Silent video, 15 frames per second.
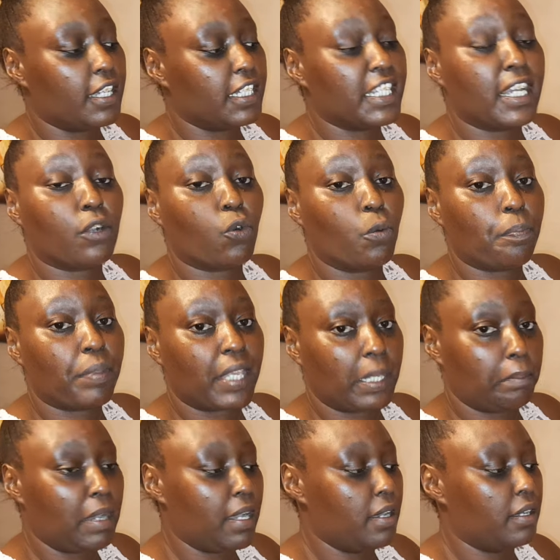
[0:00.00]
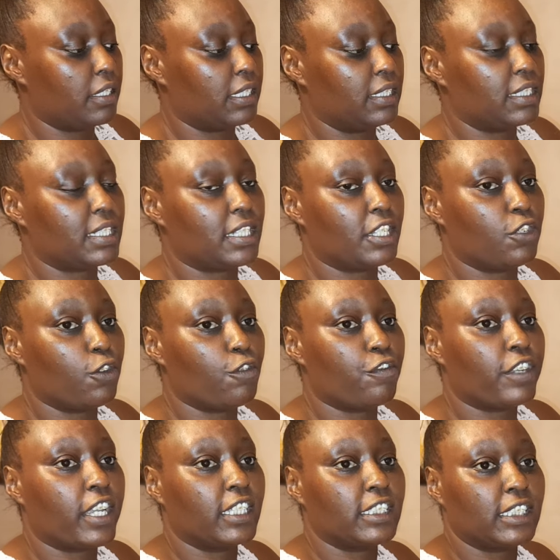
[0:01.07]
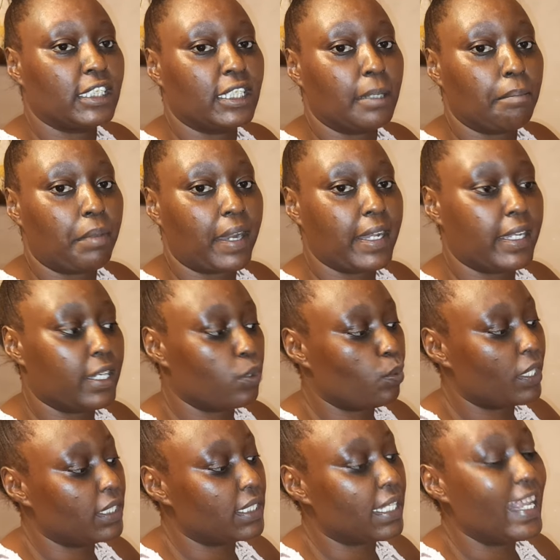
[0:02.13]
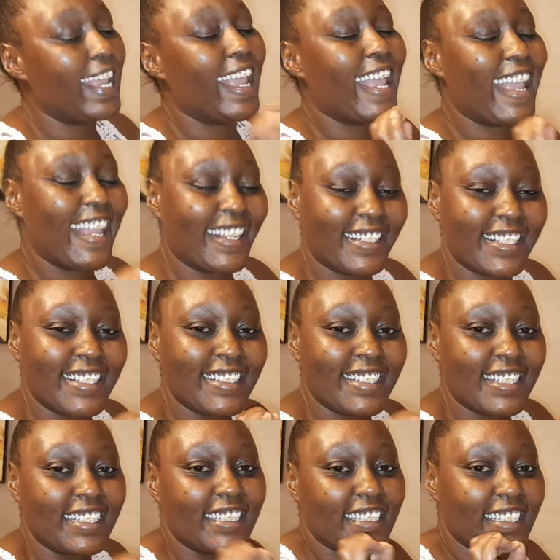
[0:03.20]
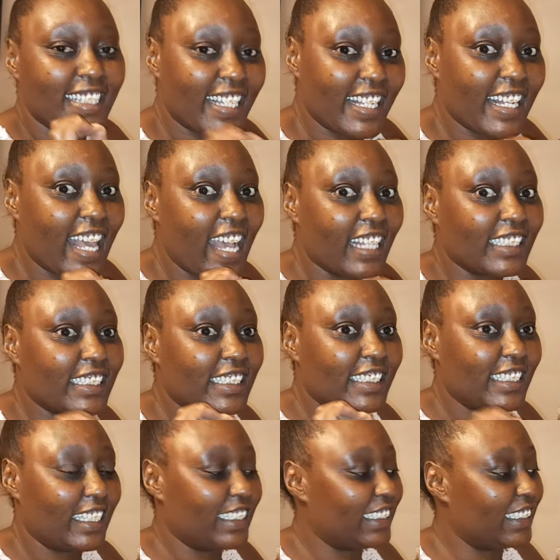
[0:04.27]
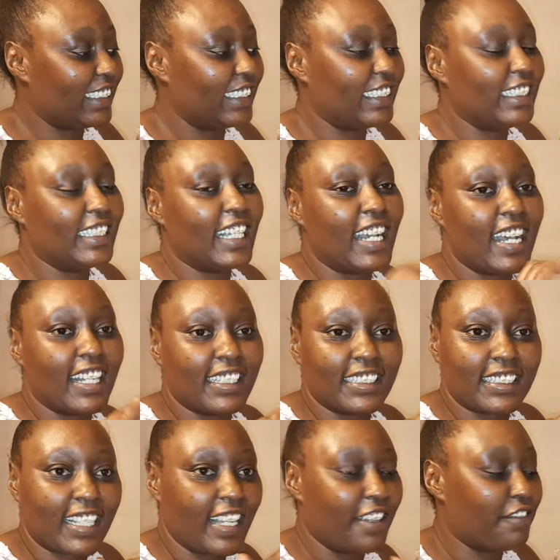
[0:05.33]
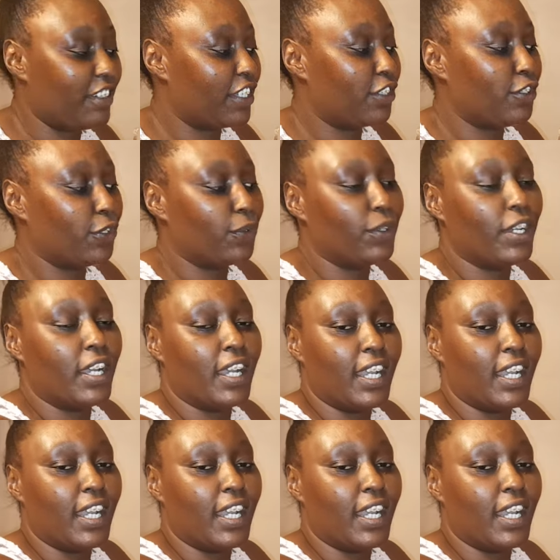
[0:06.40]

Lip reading: near Kupima instead of getting the branded ones. And it is still as tasty as ever, you know.